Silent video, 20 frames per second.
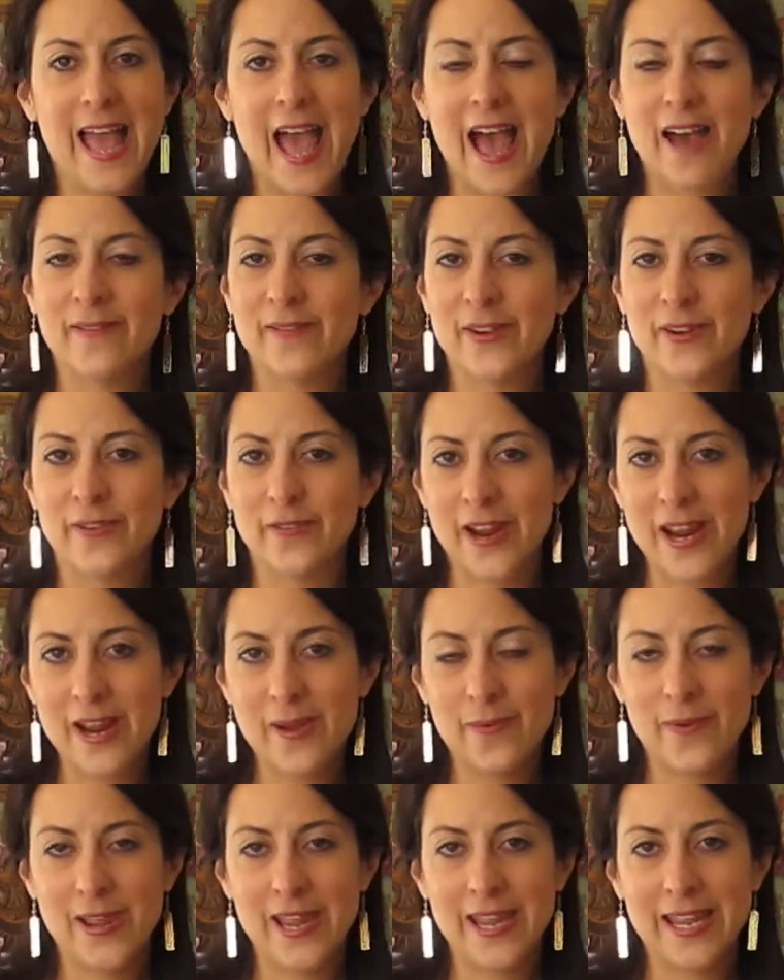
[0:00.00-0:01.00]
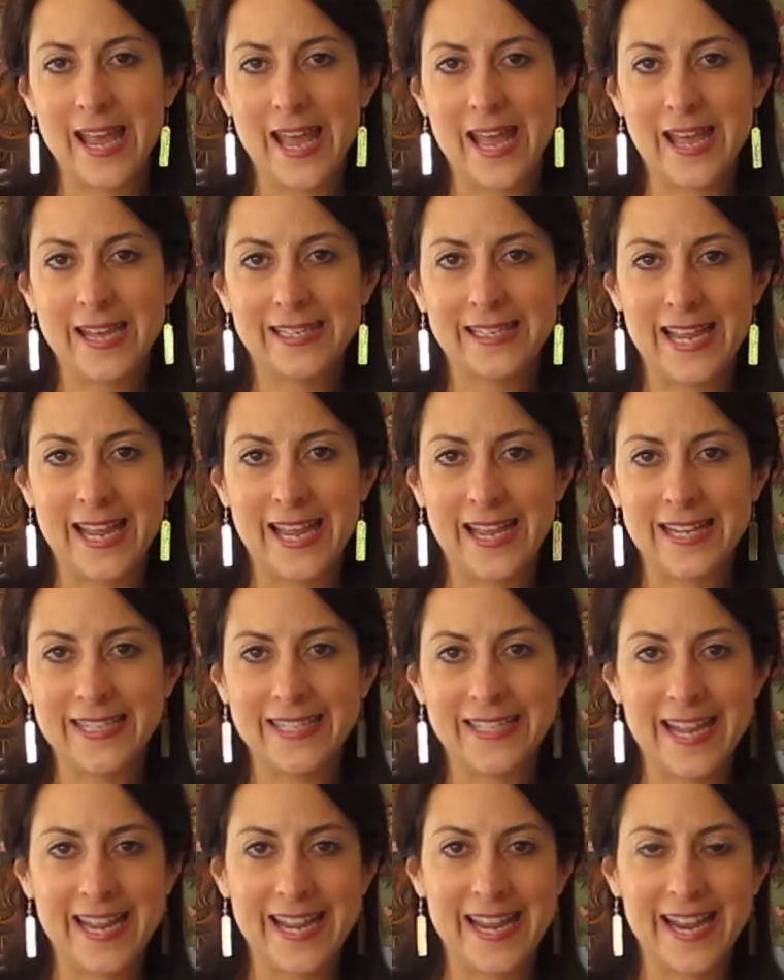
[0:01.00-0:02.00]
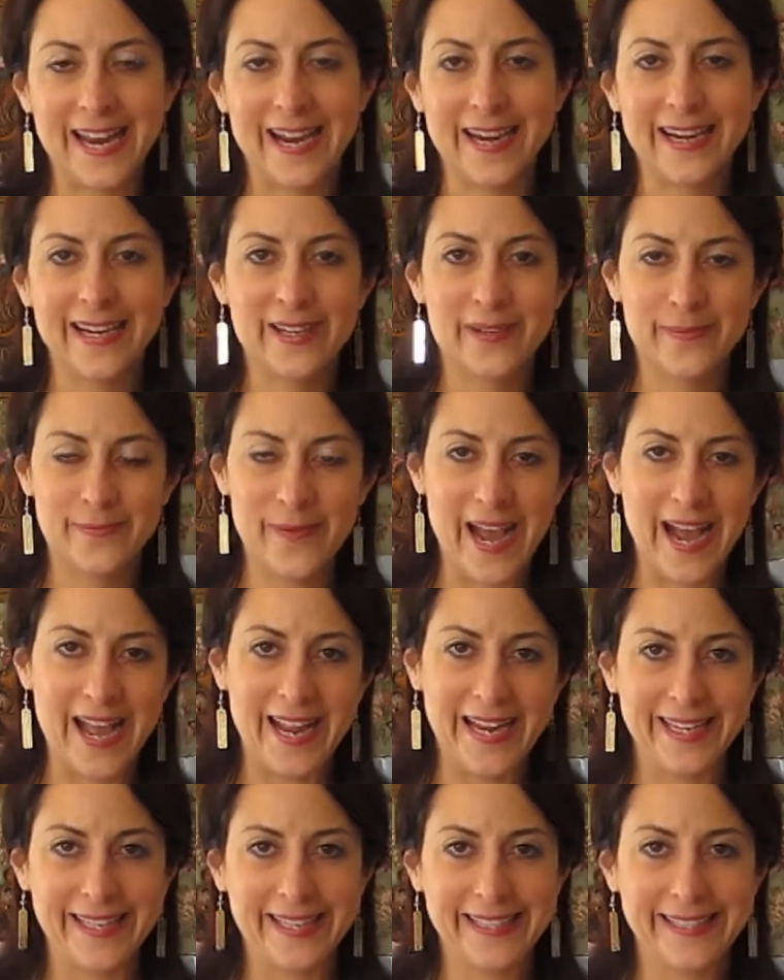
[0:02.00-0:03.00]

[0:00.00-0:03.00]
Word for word: Have a great weekend and take care. Bye.